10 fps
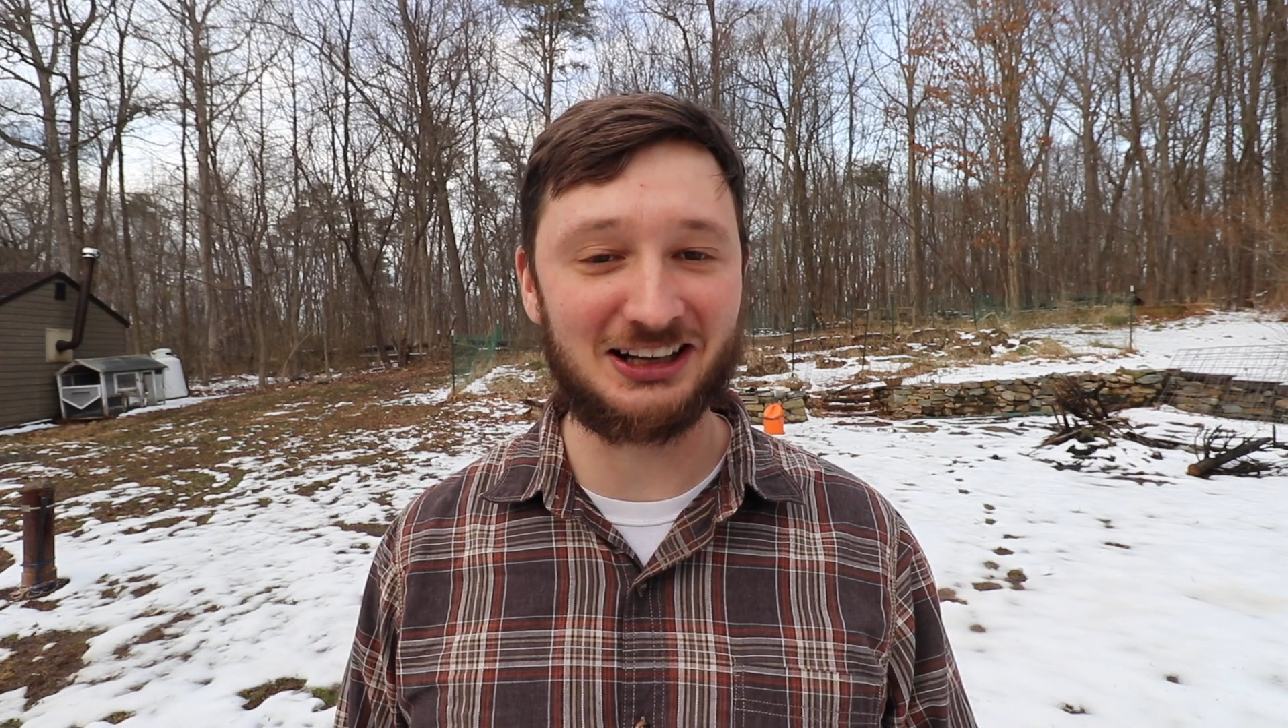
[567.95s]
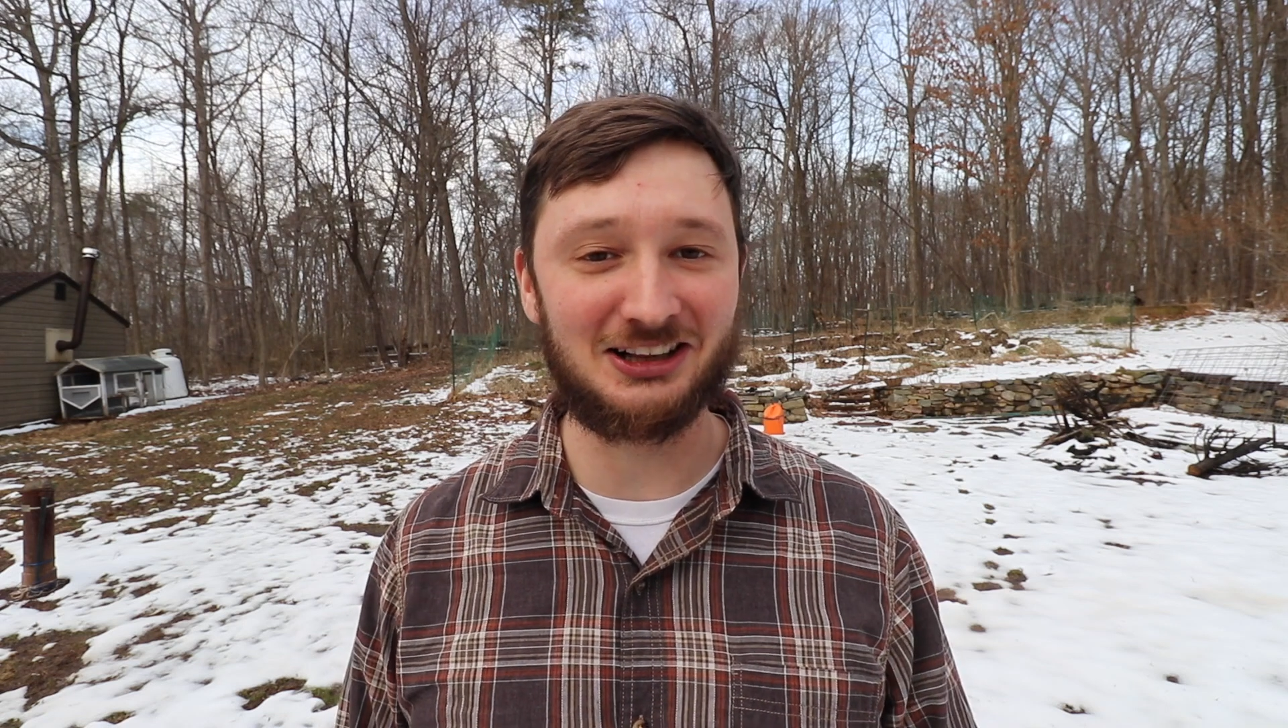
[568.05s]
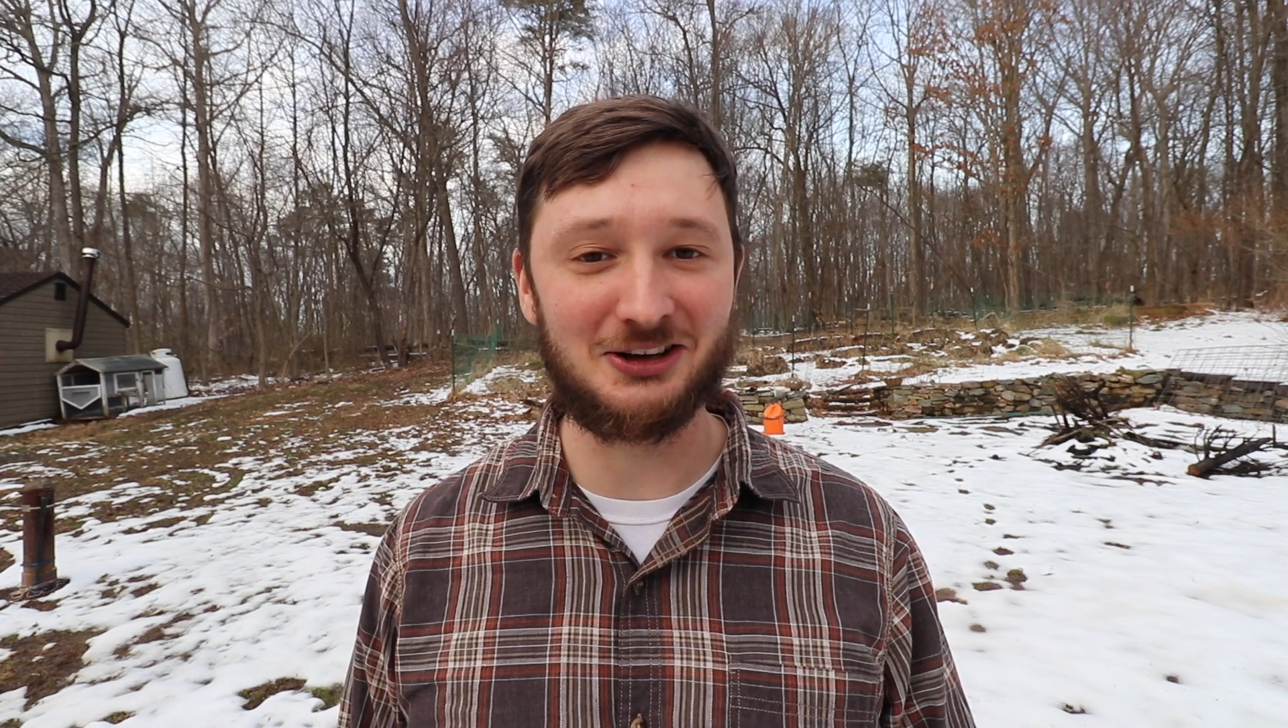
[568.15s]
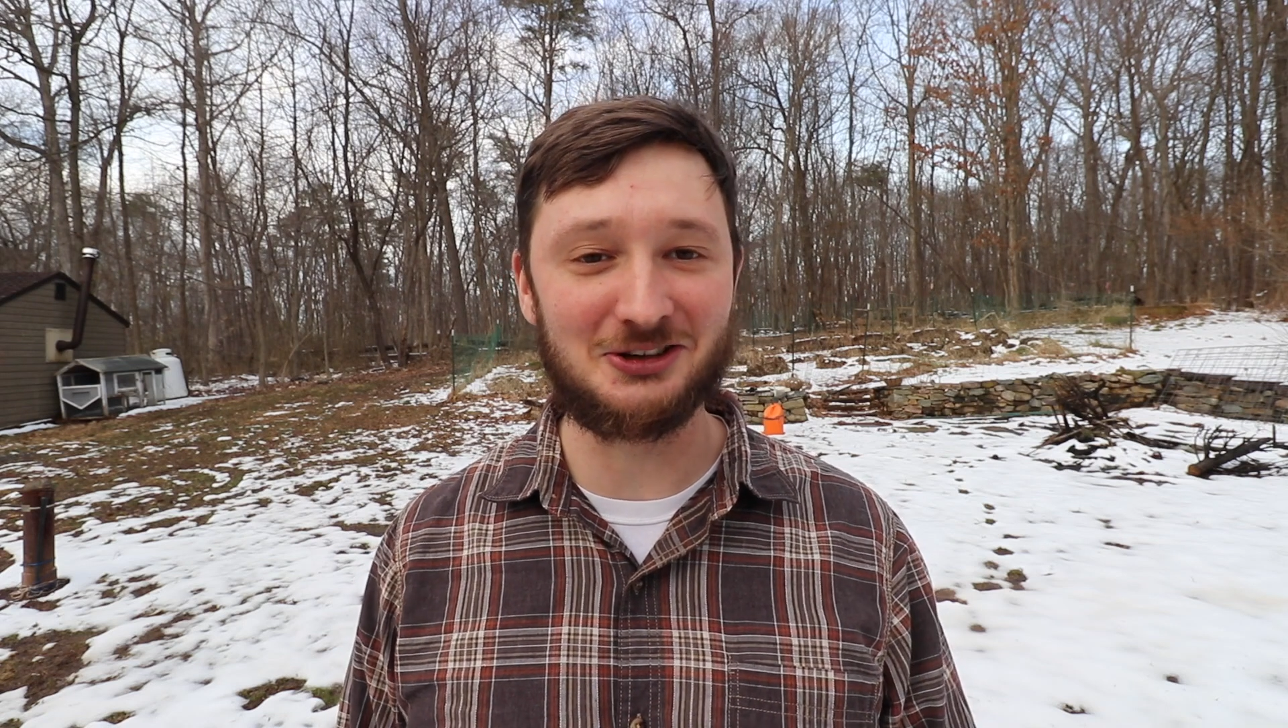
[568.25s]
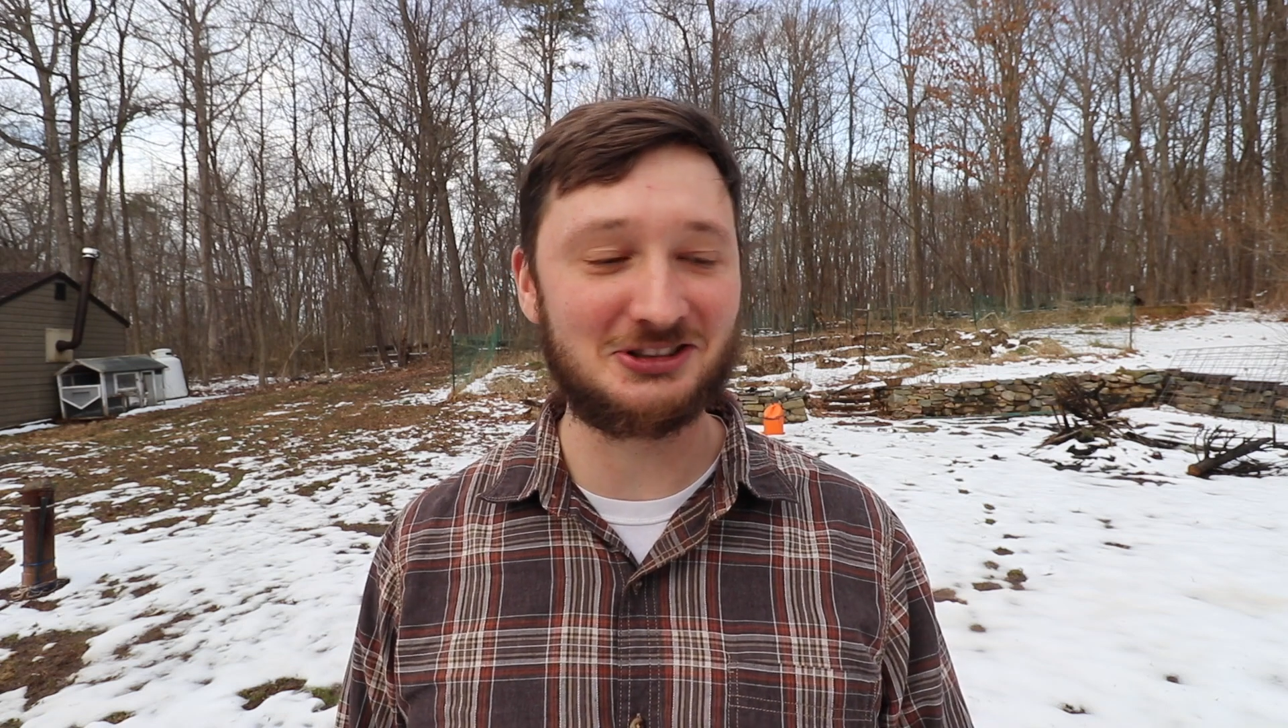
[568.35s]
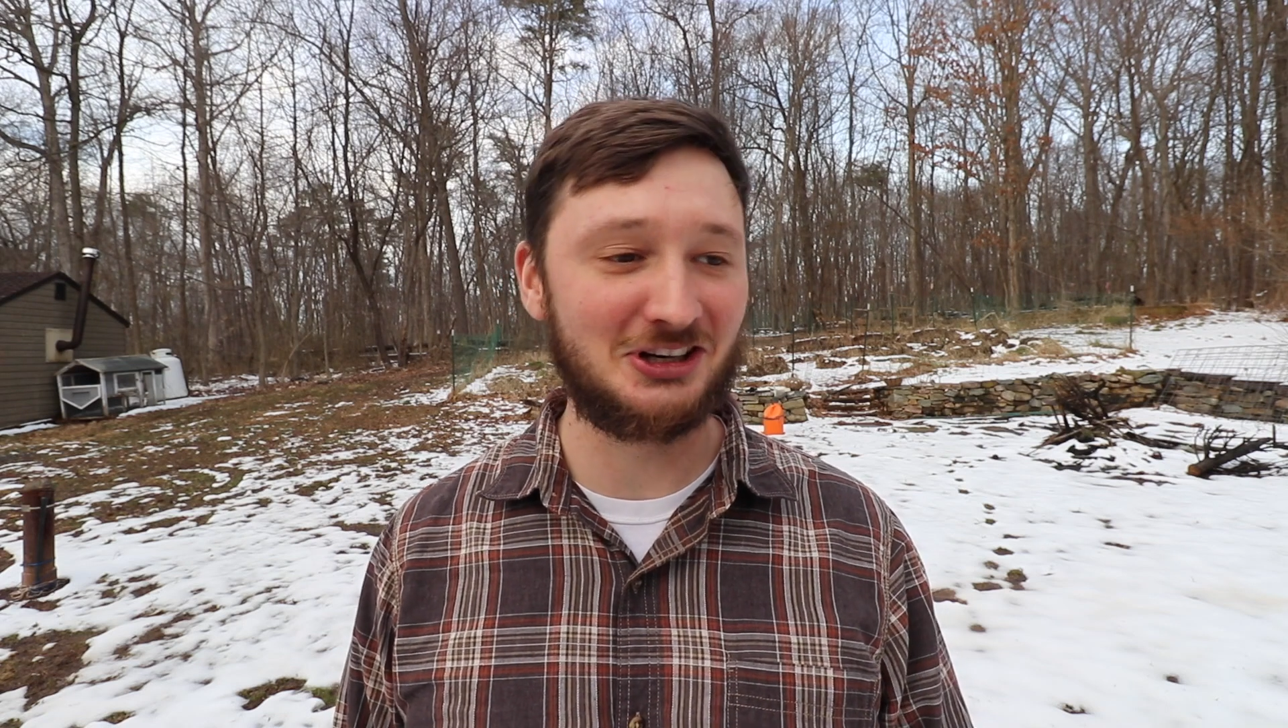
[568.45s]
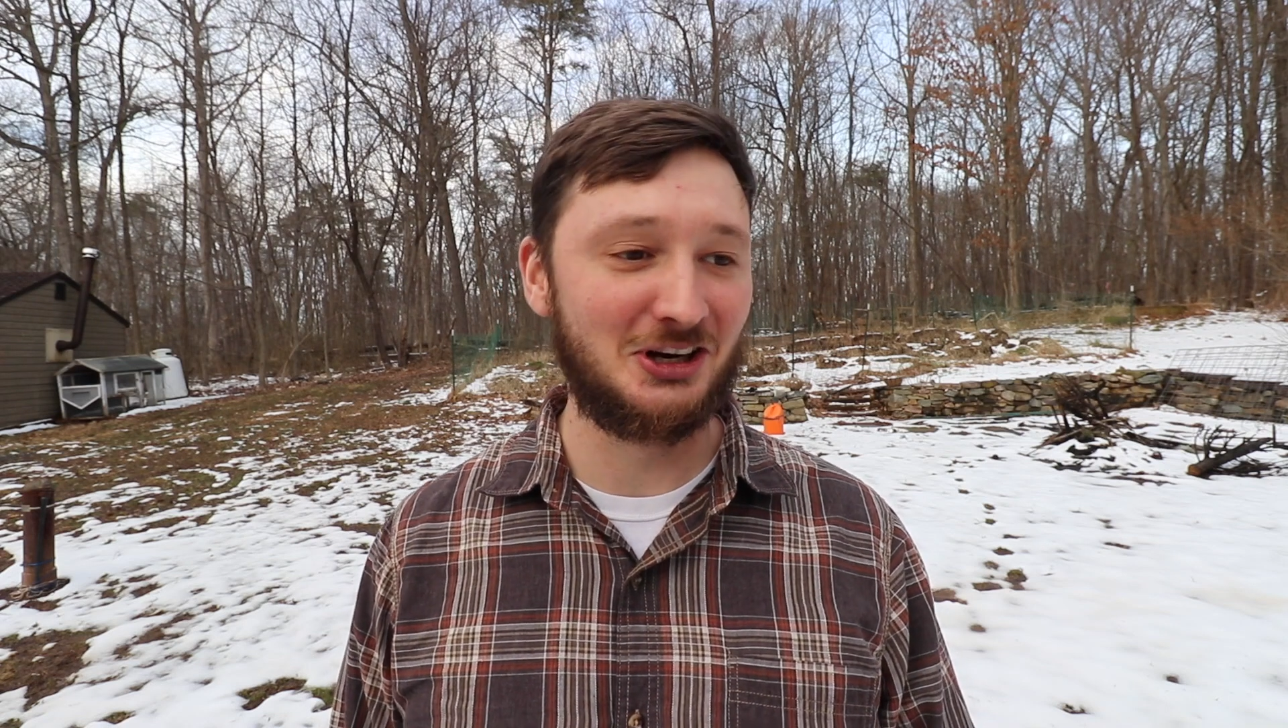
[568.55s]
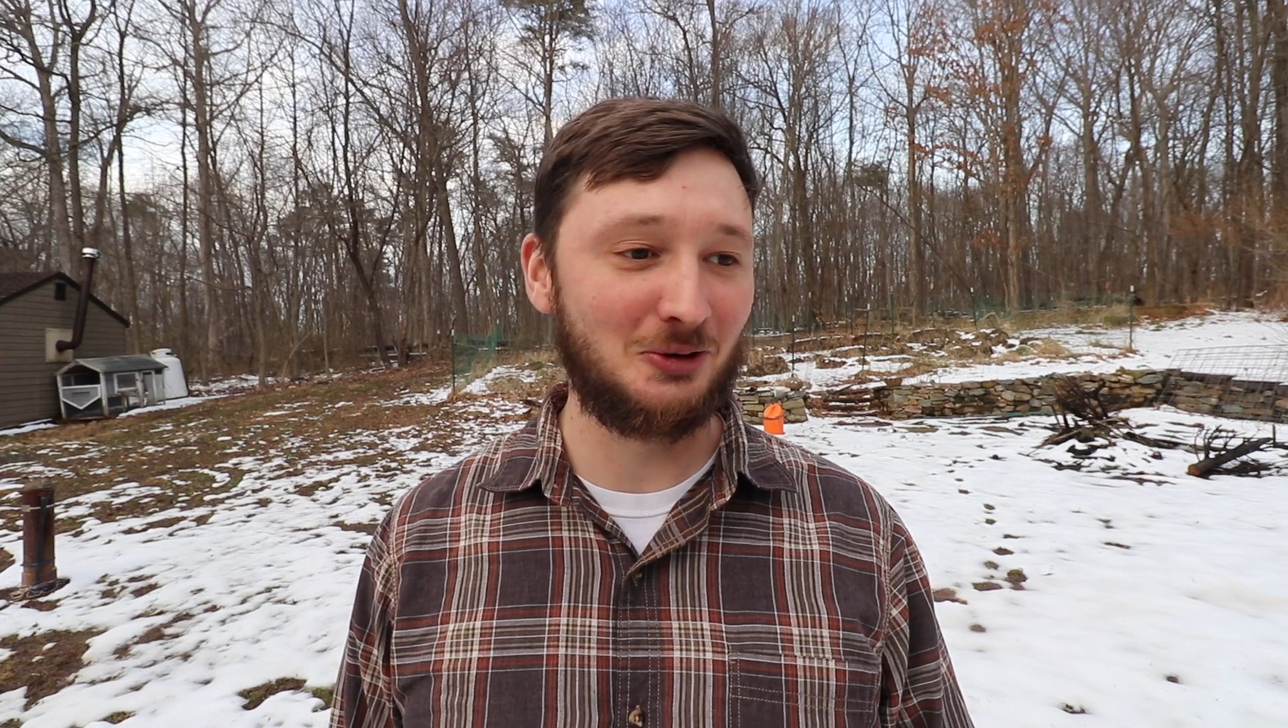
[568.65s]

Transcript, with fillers: close,